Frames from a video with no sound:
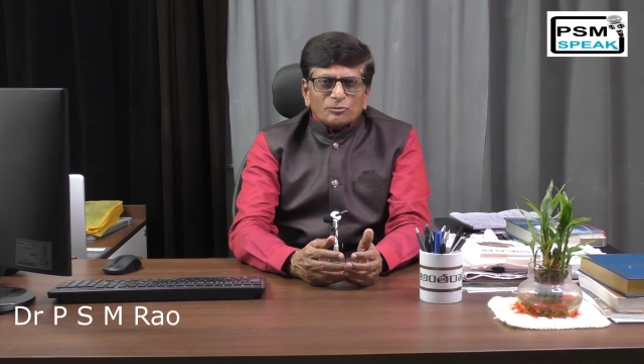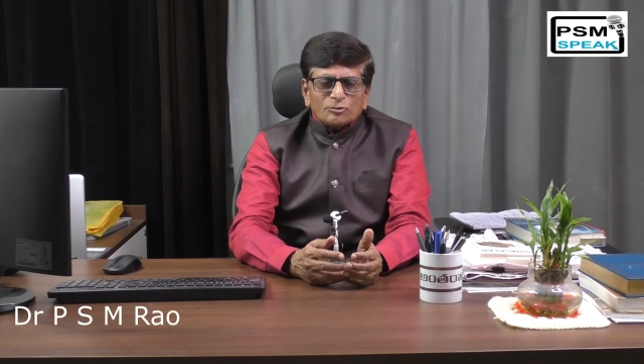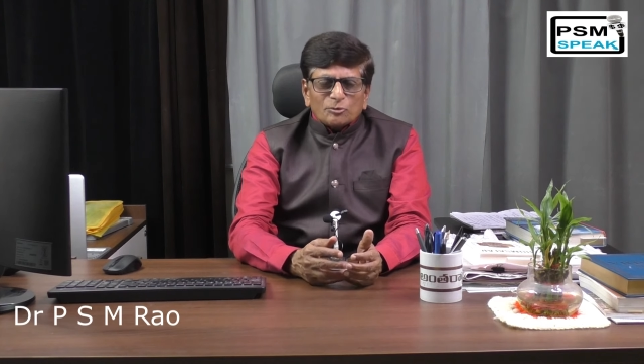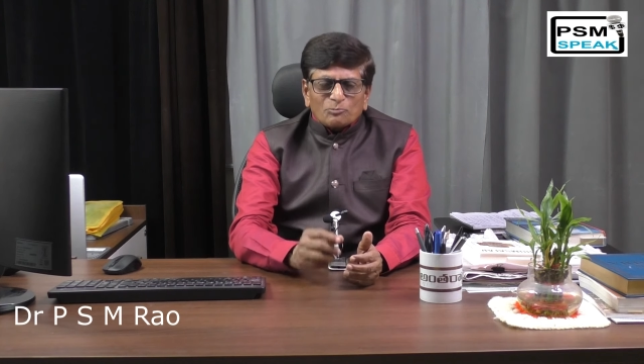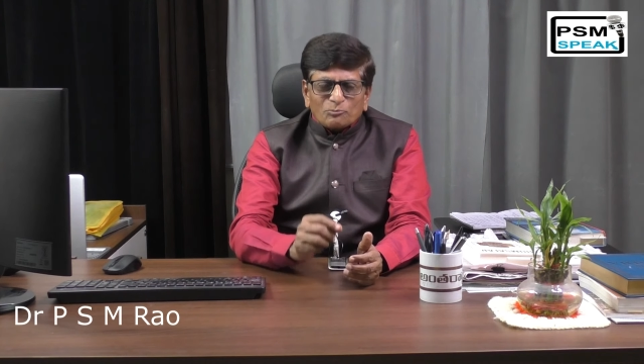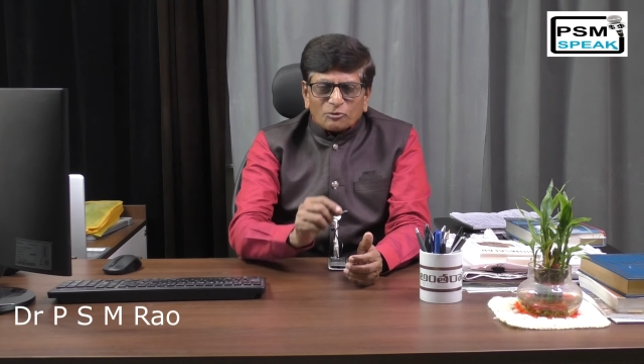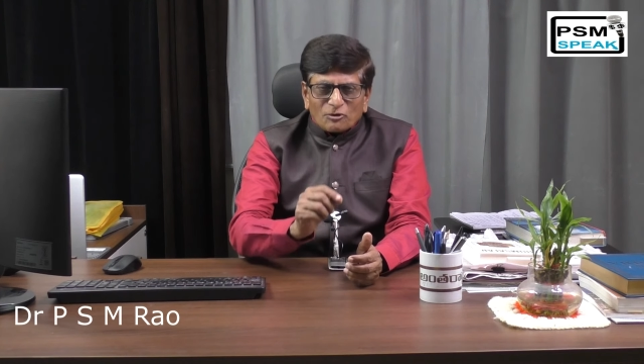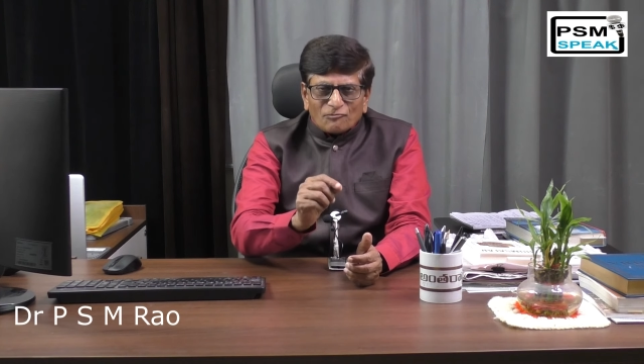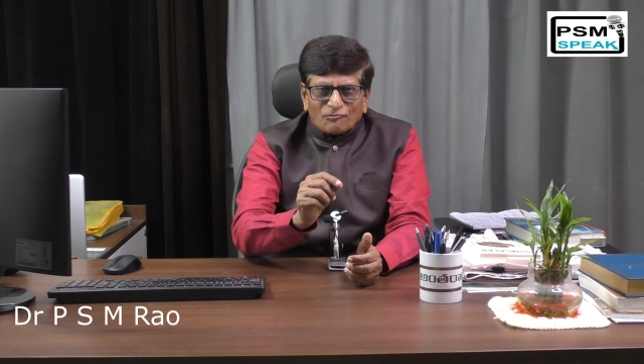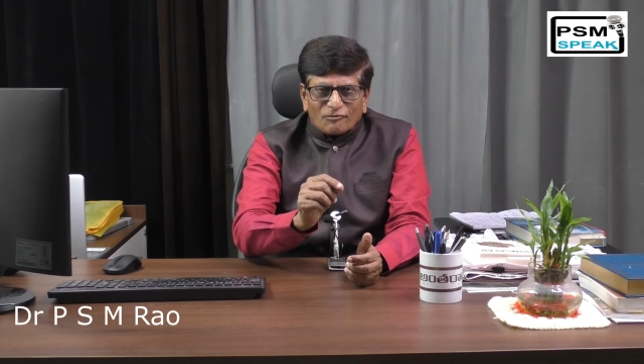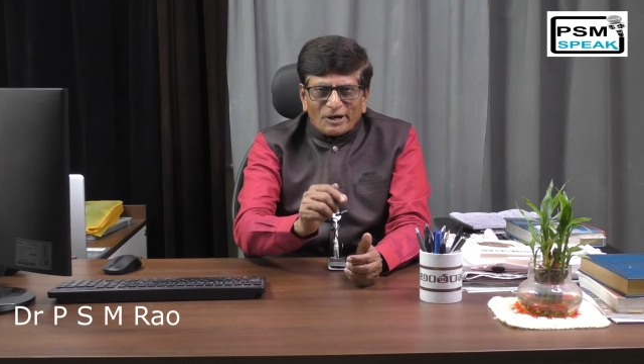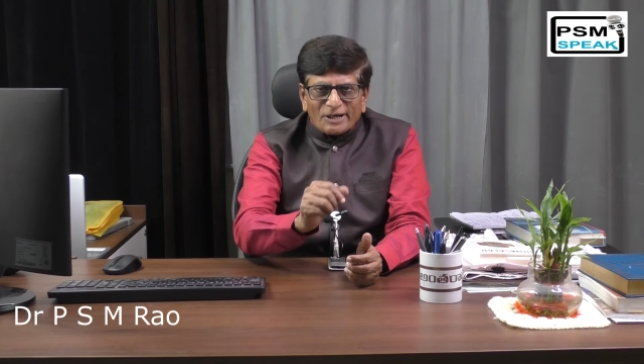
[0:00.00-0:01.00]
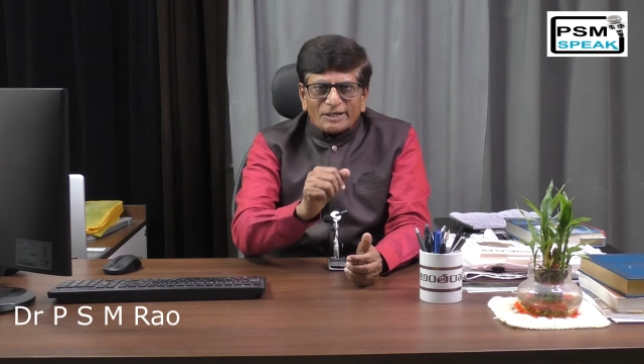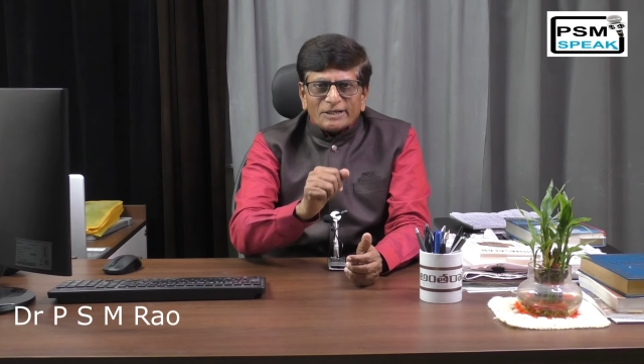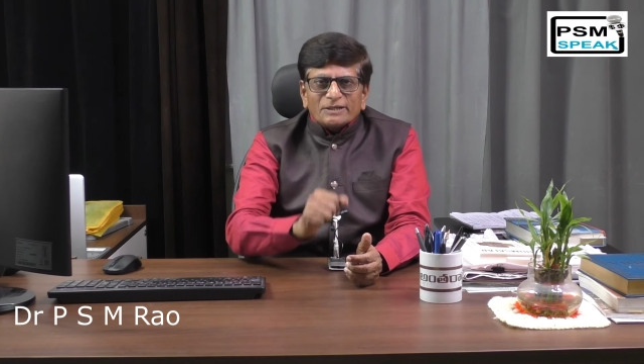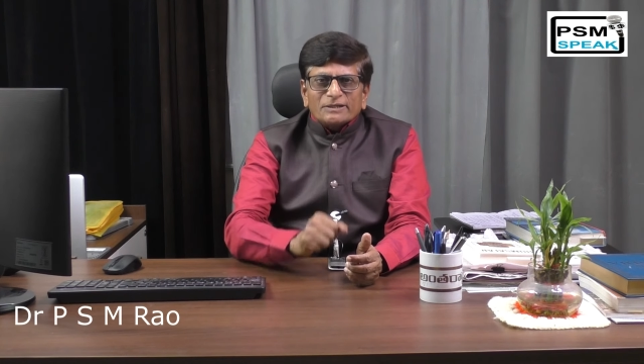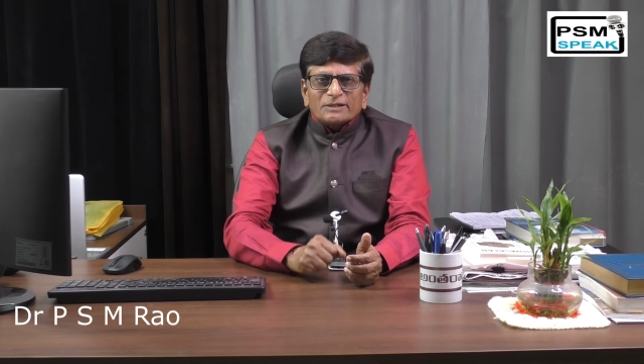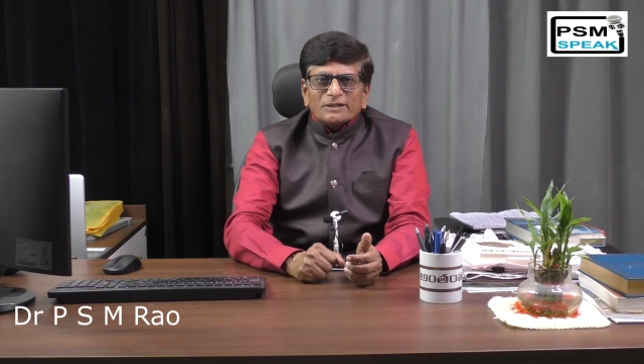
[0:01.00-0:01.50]
to
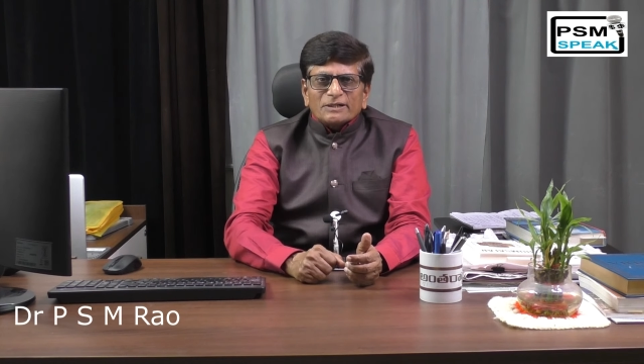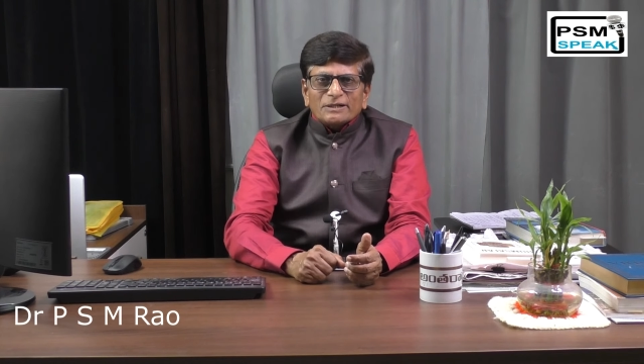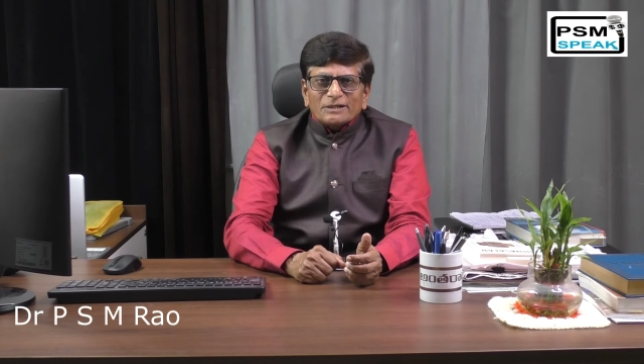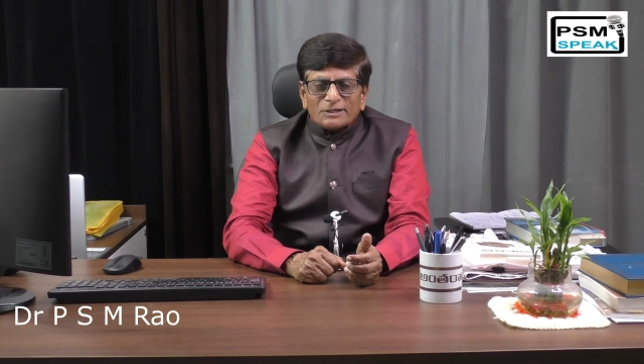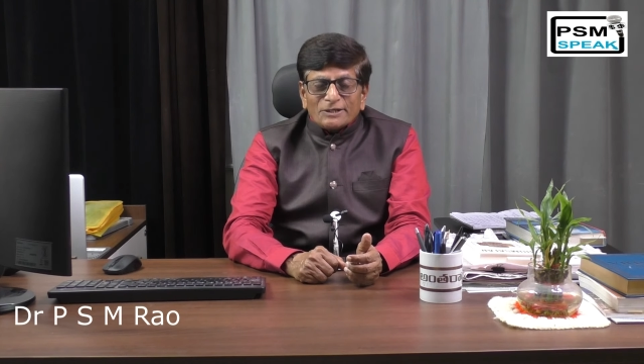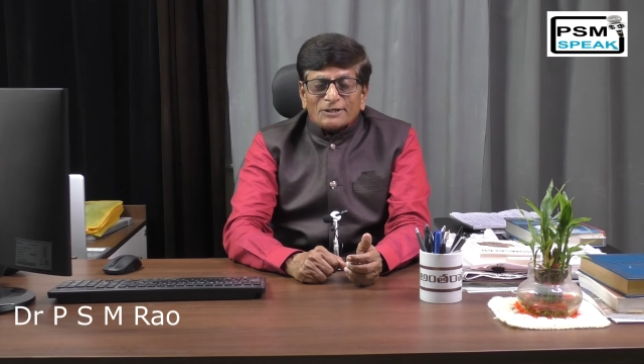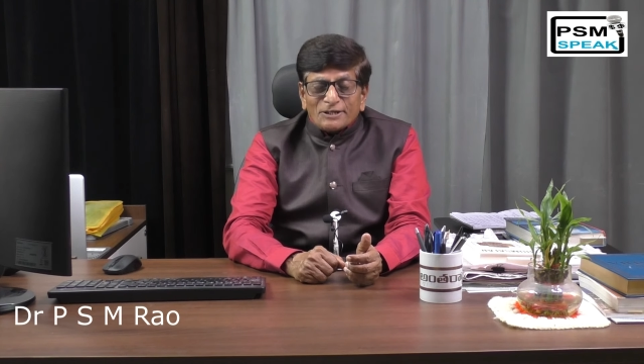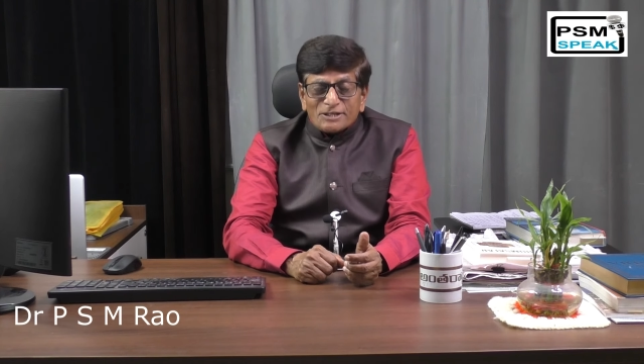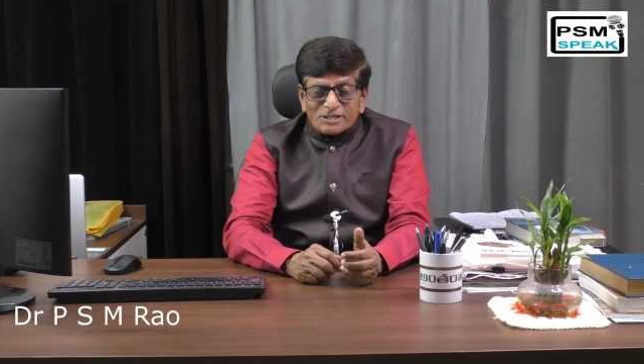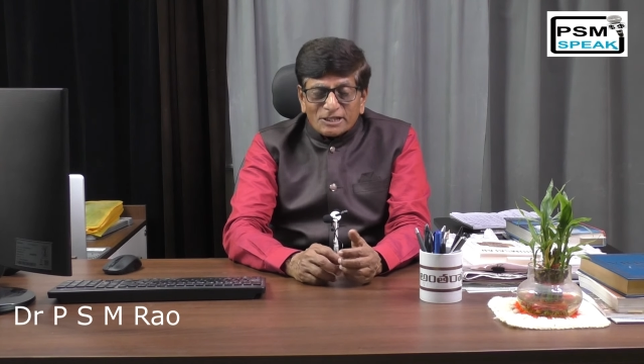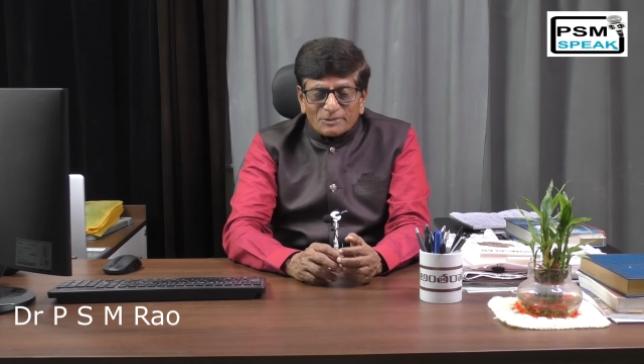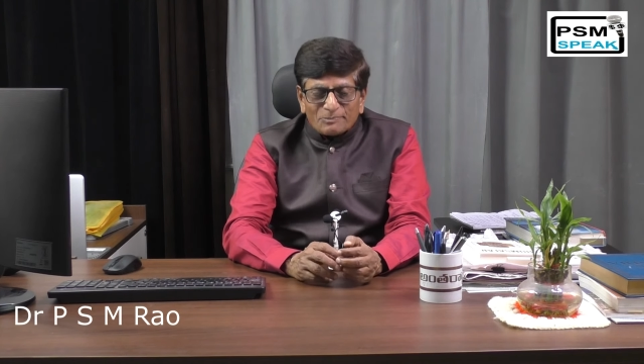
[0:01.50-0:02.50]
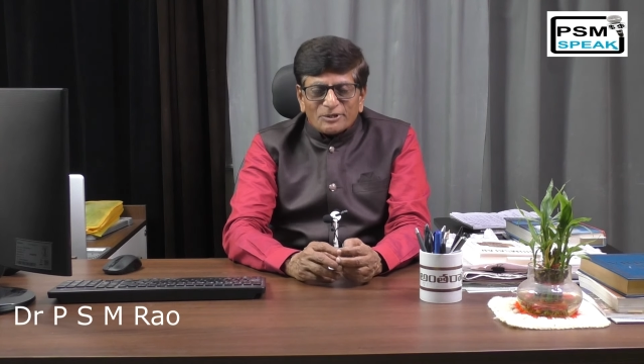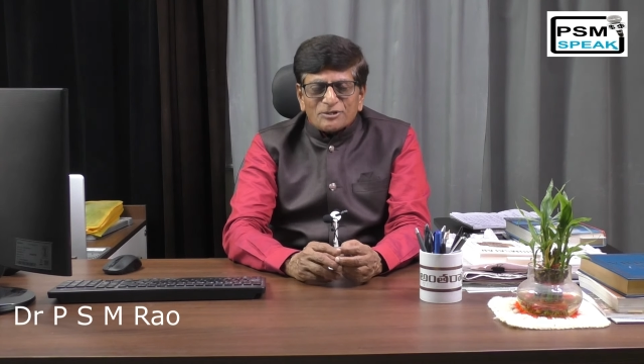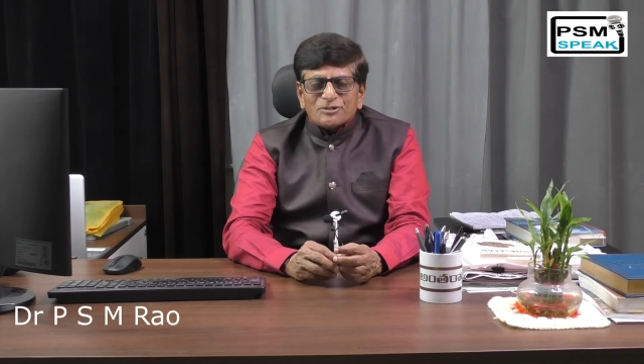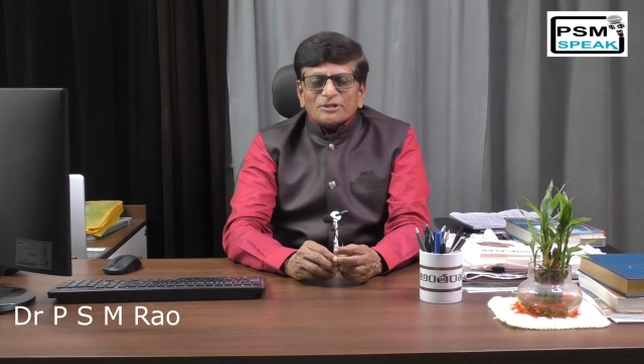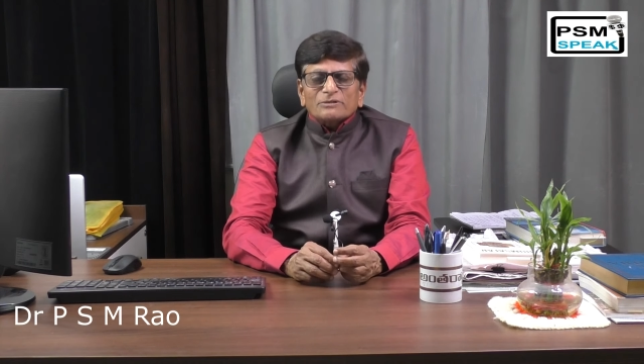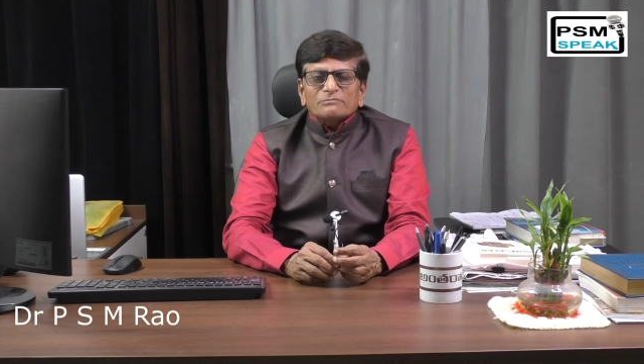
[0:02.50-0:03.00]
provide decent
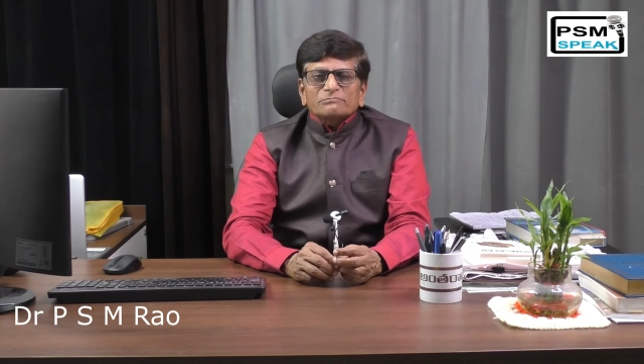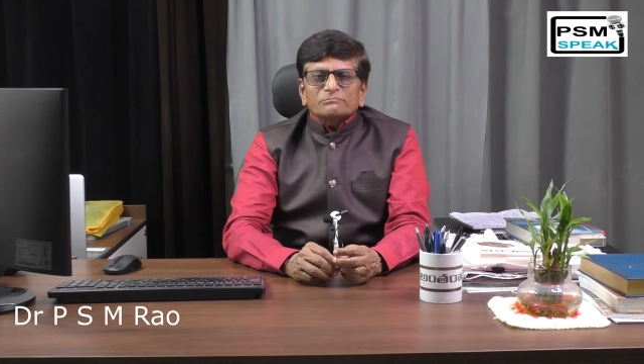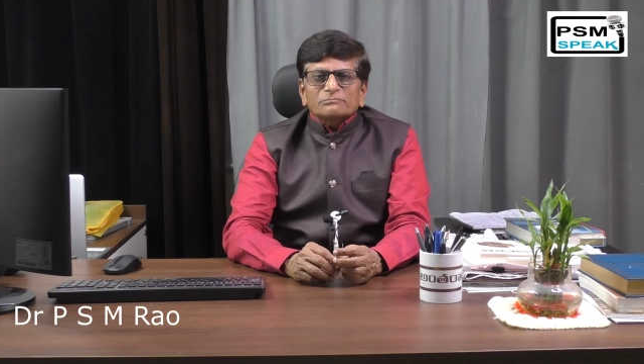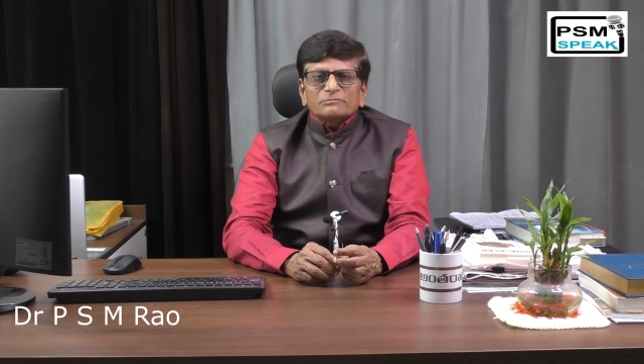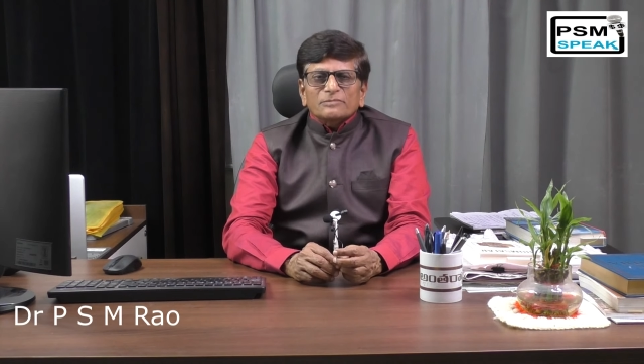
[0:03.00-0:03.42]
pension,